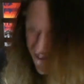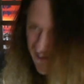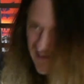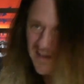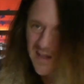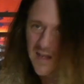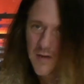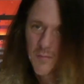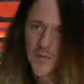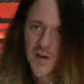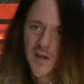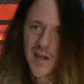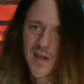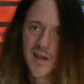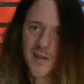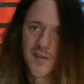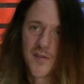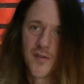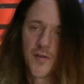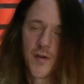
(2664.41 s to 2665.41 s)
a lot of them are
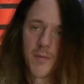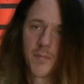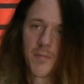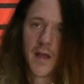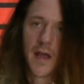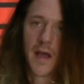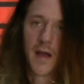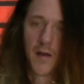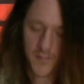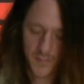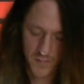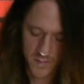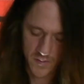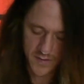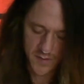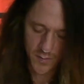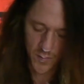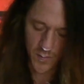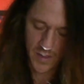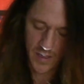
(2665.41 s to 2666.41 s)
kind of stripped out.
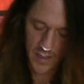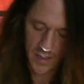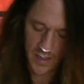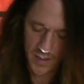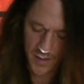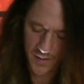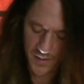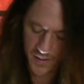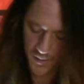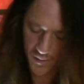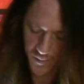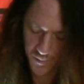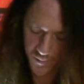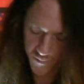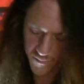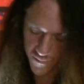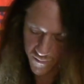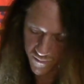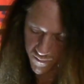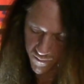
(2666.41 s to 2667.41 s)
So what I need to
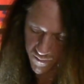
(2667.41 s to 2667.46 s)
do